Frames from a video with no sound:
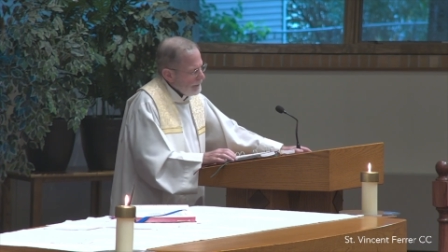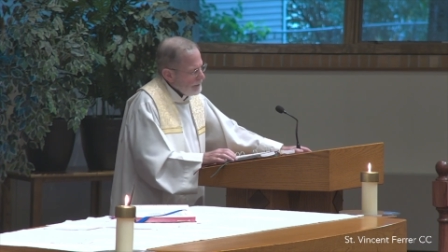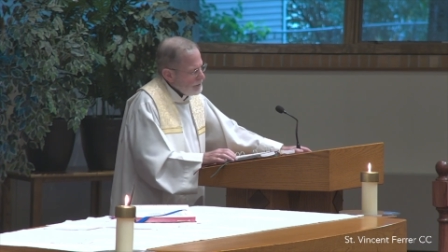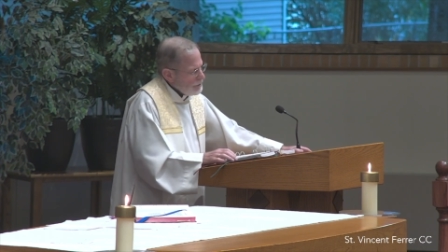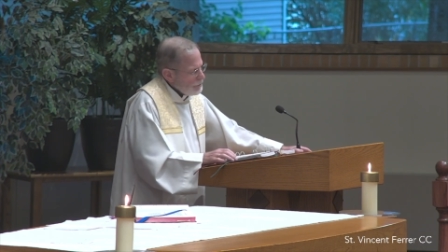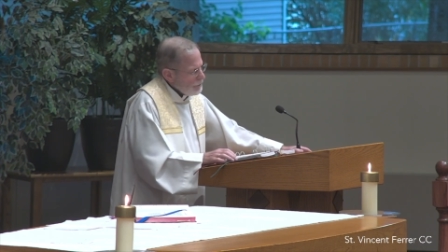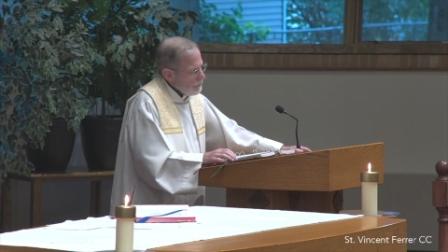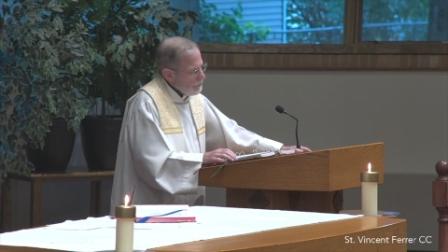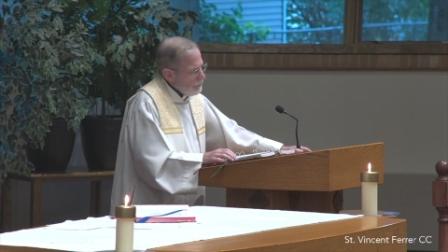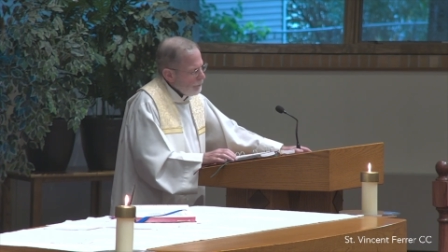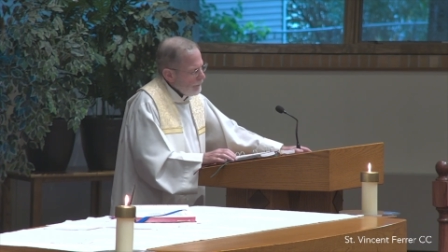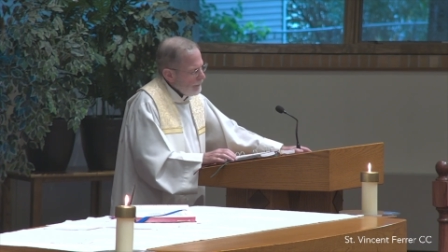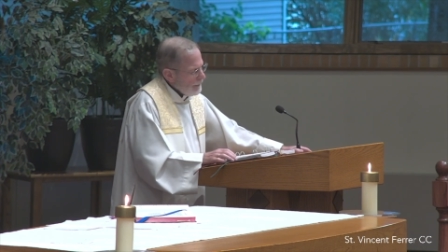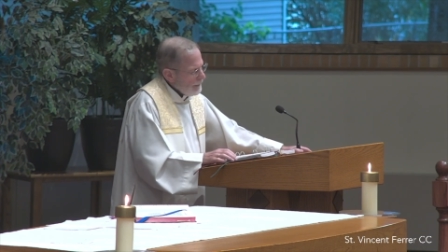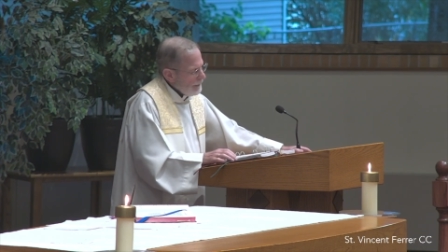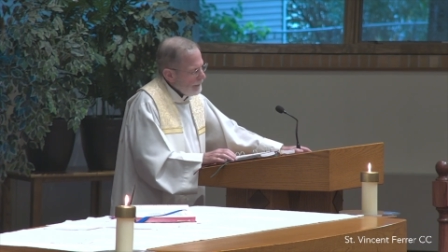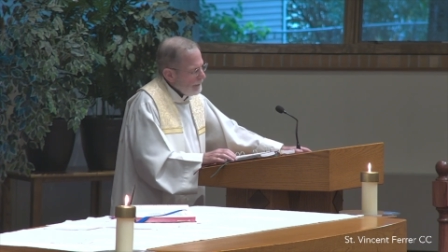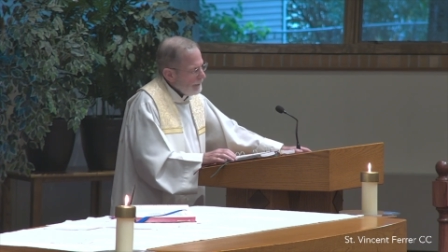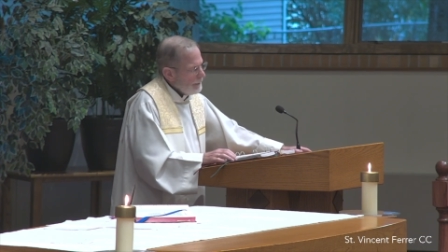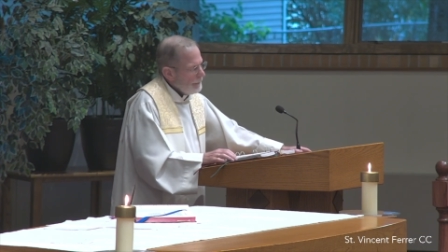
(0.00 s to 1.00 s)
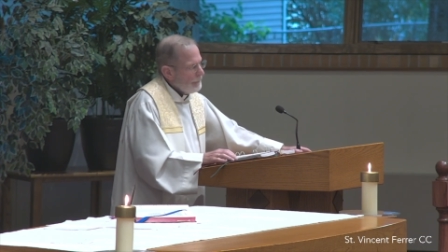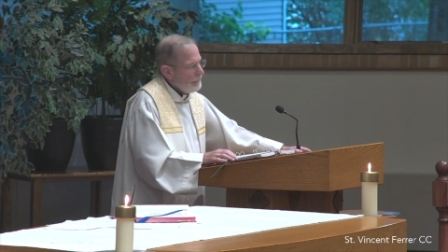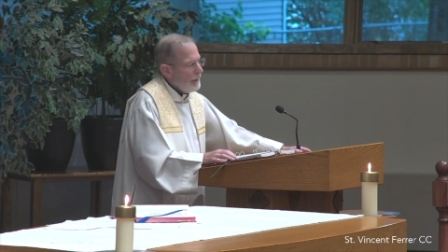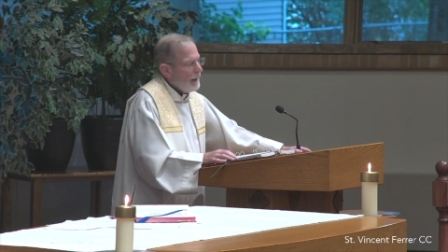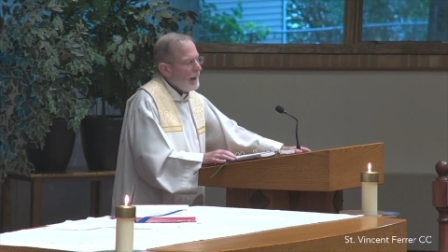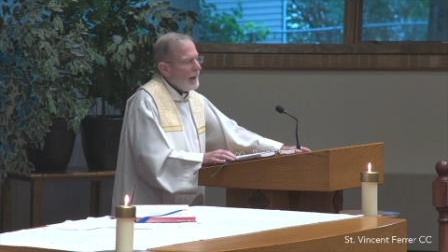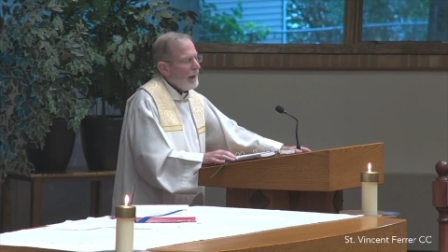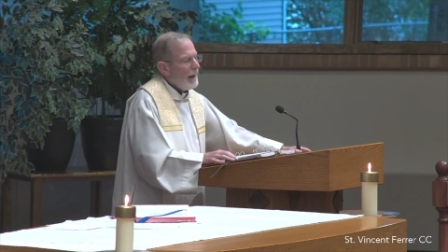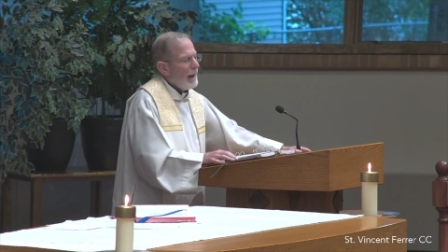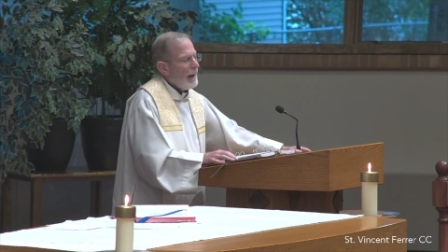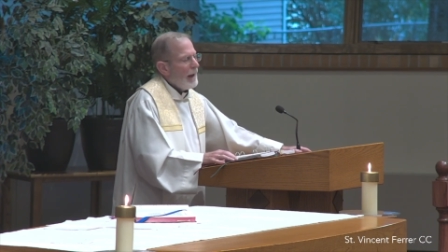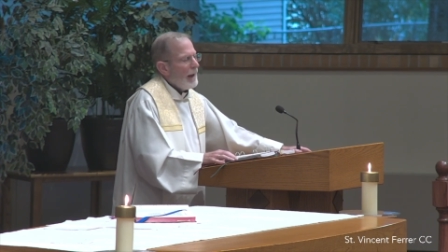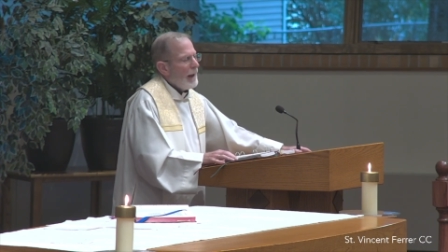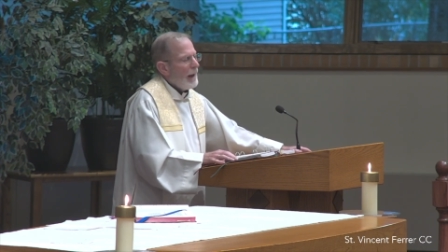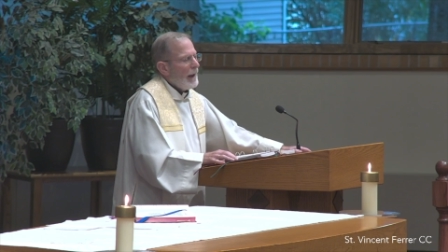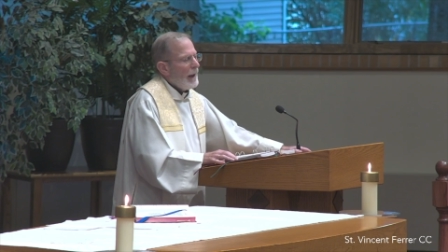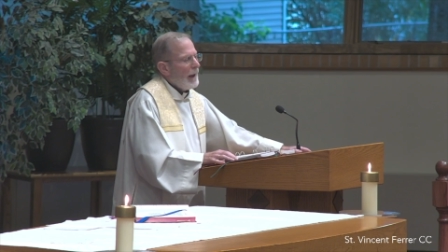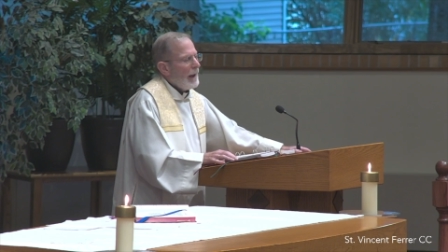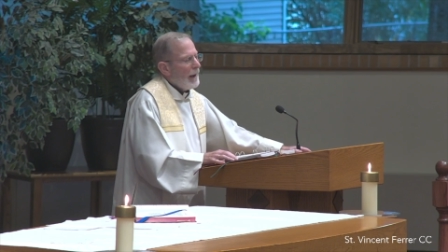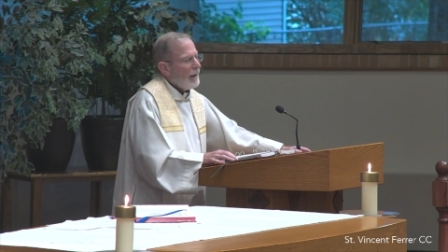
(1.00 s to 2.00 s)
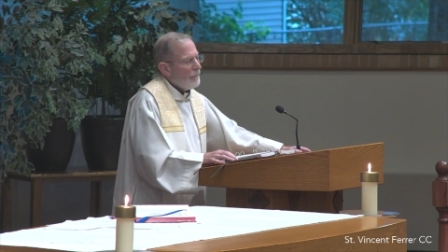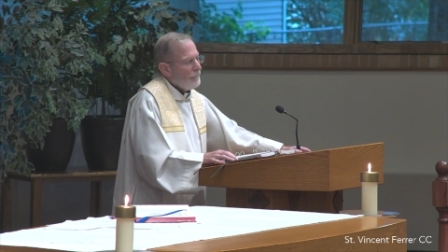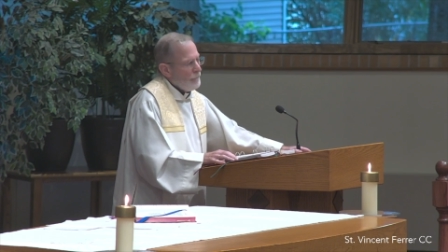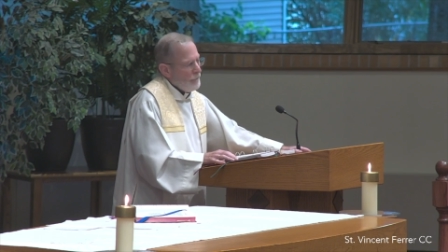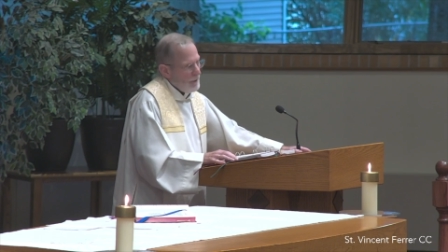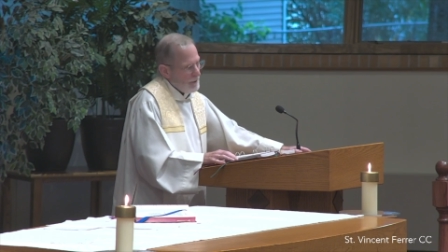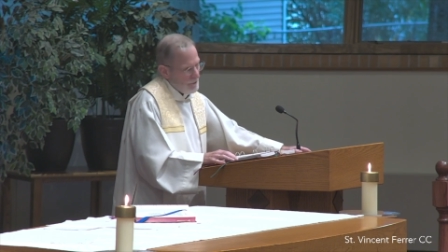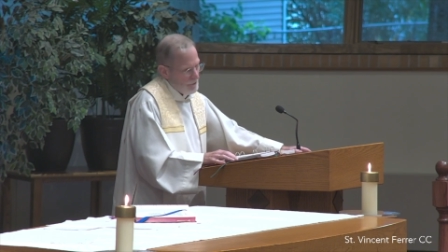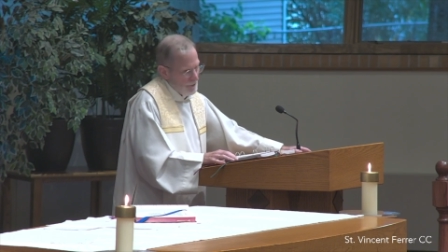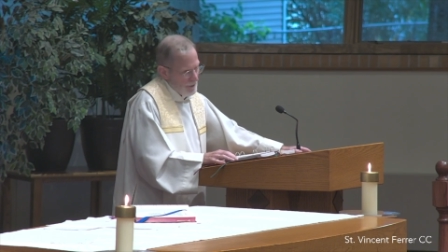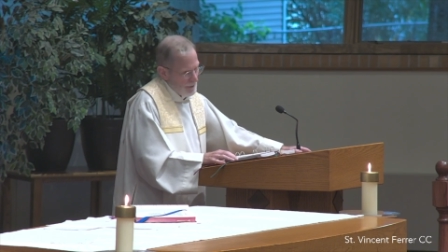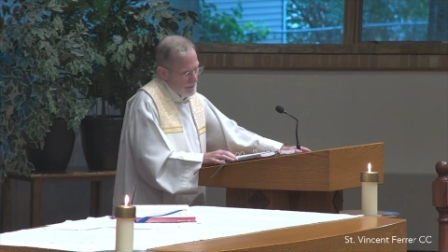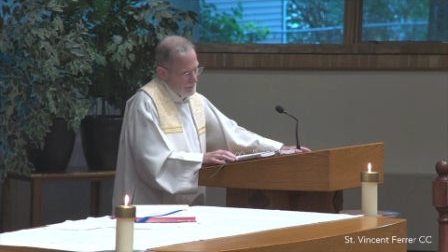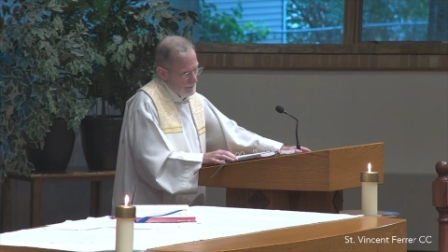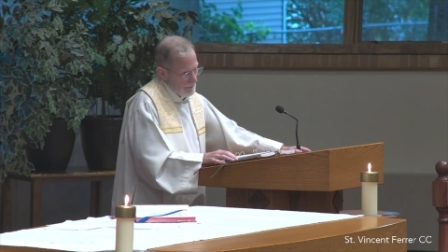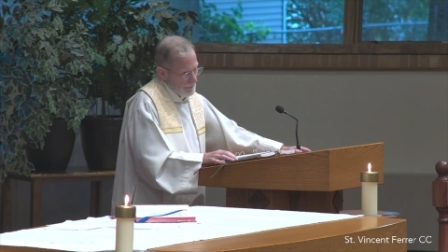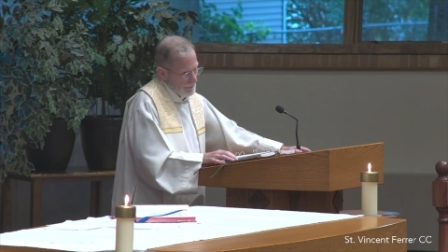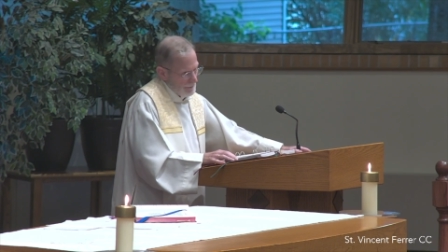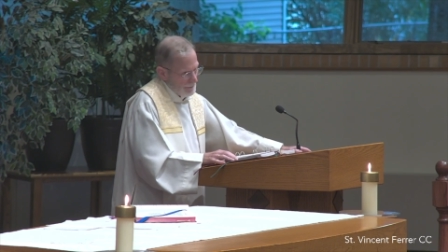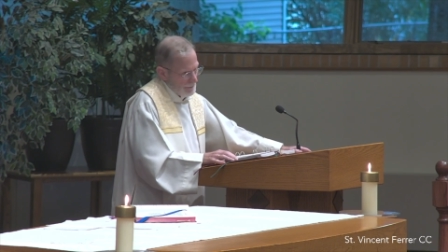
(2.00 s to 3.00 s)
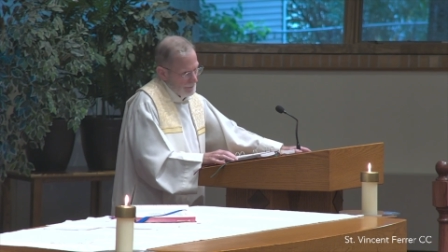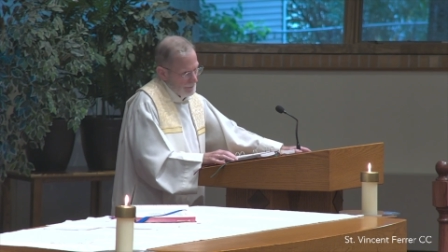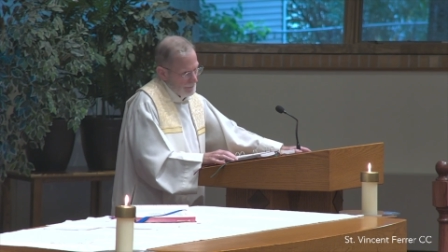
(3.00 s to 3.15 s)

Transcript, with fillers: is to bring him everything